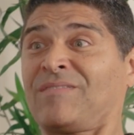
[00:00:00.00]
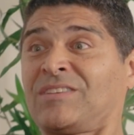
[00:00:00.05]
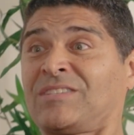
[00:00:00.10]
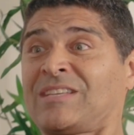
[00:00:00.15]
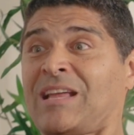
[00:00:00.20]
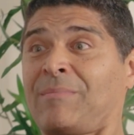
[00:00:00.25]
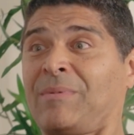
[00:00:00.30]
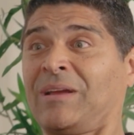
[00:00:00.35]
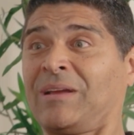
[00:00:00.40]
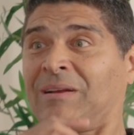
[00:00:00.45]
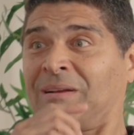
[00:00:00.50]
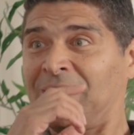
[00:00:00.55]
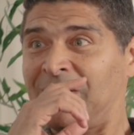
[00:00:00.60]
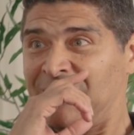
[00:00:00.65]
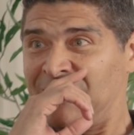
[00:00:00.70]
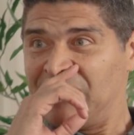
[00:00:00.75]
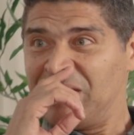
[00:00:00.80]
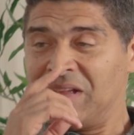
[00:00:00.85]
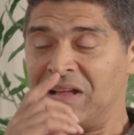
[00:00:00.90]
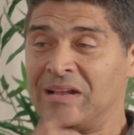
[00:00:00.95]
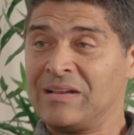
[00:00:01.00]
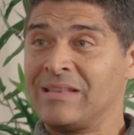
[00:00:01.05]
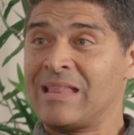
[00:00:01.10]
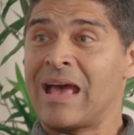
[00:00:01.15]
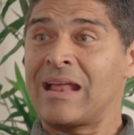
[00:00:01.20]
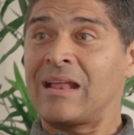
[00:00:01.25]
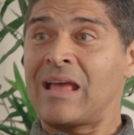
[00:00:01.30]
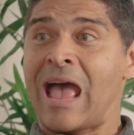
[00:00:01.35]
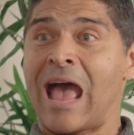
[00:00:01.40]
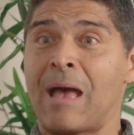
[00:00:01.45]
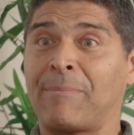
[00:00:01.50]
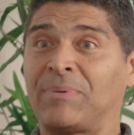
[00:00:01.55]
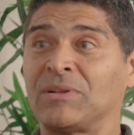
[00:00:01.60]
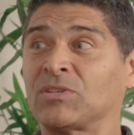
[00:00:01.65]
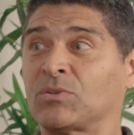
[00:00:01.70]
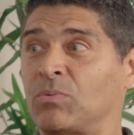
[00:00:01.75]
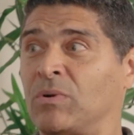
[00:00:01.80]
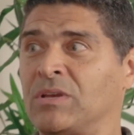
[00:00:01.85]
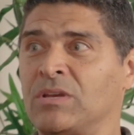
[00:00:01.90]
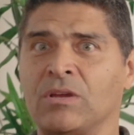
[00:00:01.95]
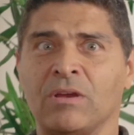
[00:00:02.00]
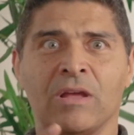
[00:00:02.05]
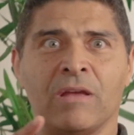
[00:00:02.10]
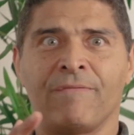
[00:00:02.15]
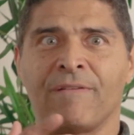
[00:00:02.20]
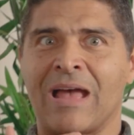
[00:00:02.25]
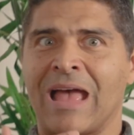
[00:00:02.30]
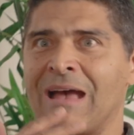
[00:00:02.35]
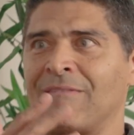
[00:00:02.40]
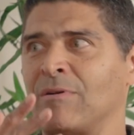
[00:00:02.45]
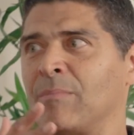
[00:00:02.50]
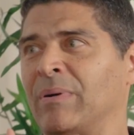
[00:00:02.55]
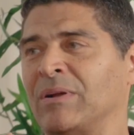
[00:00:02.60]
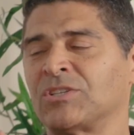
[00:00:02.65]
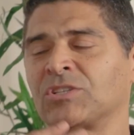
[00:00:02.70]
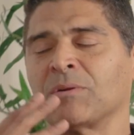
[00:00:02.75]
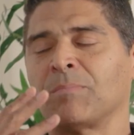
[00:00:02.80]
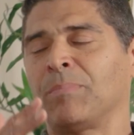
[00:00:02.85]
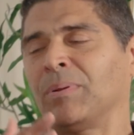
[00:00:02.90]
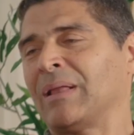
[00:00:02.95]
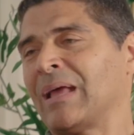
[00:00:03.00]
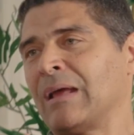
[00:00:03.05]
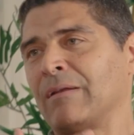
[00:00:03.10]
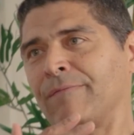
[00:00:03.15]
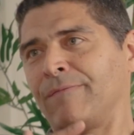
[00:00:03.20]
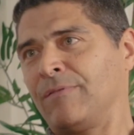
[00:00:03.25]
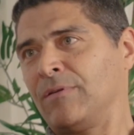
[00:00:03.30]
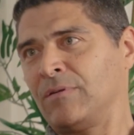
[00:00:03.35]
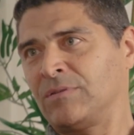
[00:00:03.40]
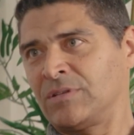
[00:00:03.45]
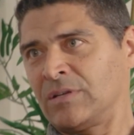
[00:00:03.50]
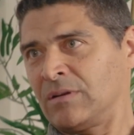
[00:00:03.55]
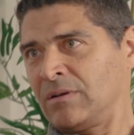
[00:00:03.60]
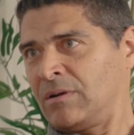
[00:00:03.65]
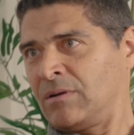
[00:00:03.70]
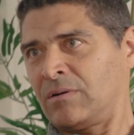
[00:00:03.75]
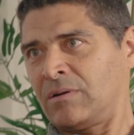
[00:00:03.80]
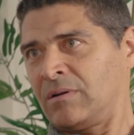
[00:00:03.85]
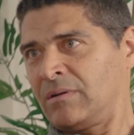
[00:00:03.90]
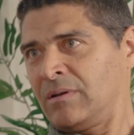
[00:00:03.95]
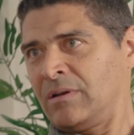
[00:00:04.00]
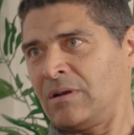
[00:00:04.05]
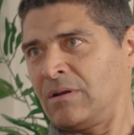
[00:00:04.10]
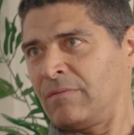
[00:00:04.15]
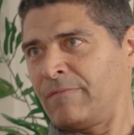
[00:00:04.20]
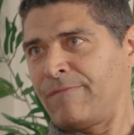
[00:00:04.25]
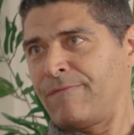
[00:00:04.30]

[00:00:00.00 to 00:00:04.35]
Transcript: of the stomach. That happens when you. If I have a bunch of plant foods and or you know